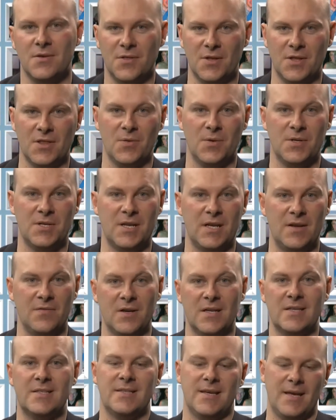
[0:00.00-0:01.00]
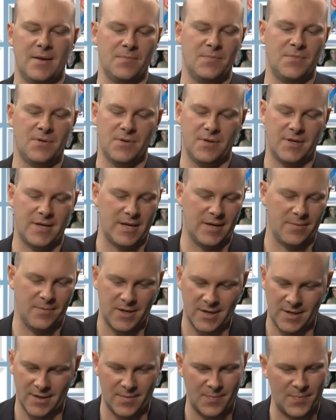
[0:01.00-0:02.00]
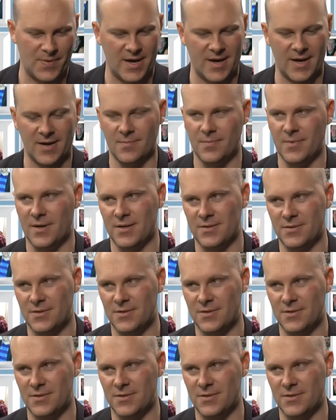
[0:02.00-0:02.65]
you think that we should shots. even attempt to get him out of the bag, man?